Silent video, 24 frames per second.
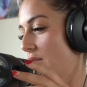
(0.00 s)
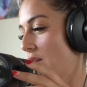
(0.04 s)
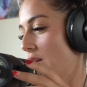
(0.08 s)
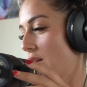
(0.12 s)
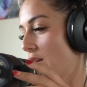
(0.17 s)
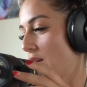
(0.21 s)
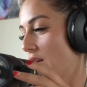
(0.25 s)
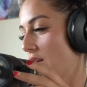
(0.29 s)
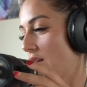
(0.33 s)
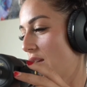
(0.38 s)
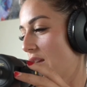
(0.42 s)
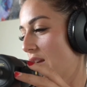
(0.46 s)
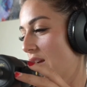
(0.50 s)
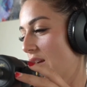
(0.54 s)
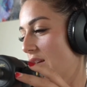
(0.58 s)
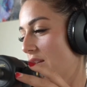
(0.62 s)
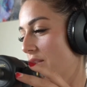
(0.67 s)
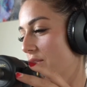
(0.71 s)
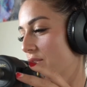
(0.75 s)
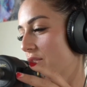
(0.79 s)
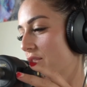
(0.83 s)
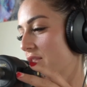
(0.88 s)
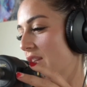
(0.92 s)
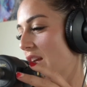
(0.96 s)
Yeah, and I was
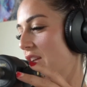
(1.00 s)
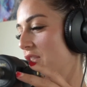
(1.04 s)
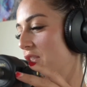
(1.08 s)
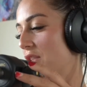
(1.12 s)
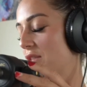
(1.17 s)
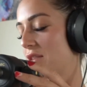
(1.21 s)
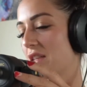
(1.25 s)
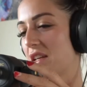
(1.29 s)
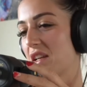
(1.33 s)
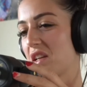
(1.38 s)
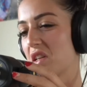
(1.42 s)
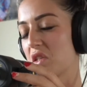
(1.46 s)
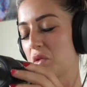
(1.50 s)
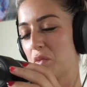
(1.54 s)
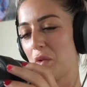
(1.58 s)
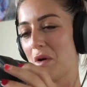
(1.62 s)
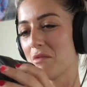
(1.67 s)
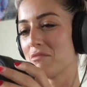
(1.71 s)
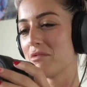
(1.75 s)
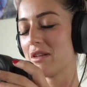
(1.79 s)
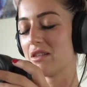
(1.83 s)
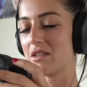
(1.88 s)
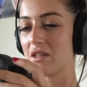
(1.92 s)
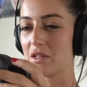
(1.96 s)
going to say, do you think it's
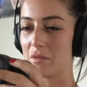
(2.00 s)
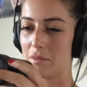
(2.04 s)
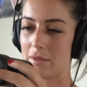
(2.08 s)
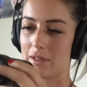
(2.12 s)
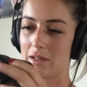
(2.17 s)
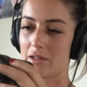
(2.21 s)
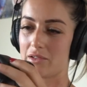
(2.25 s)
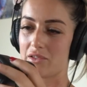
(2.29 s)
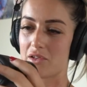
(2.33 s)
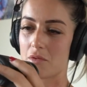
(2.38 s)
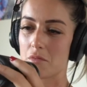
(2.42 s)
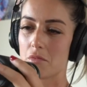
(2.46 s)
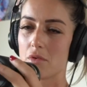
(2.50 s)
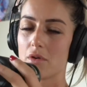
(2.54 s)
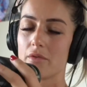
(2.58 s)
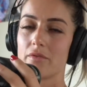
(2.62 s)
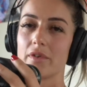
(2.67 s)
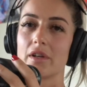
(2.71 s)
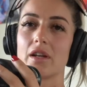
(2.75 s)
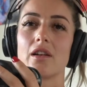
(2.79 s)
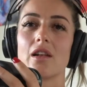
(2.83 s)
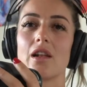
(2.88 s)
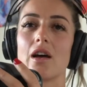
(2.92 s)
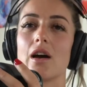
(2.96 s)
probably just because you're moving
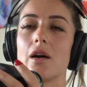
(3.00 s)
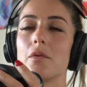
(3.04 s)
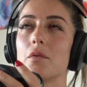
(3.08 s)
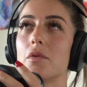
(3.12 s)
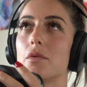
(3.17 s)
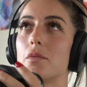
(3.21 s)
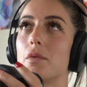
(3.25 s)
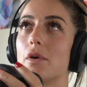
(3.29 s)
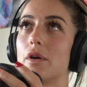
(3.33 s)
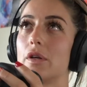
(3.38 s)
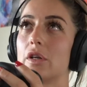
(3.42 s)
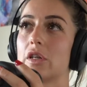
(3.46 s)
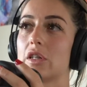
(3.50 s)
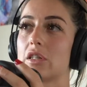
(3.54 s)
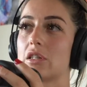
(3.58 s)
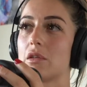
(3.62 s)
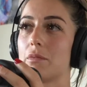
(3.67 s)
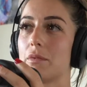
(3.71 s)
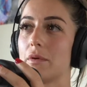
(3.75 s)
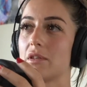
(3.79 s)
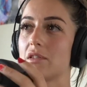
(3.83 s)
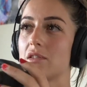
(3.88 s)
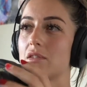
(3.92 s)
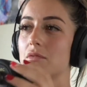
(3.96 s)
in line with what you're
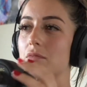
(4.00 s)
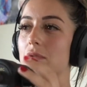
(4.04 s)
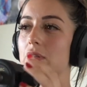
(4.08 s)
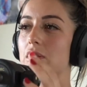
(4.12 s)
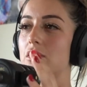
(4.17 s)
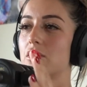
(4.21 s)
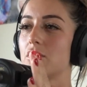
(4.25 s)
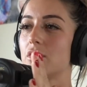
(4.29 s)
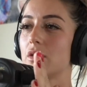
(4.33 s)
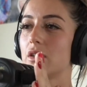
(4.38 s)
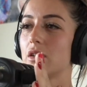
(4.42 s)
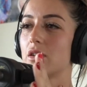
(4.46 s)
supposed to be doing?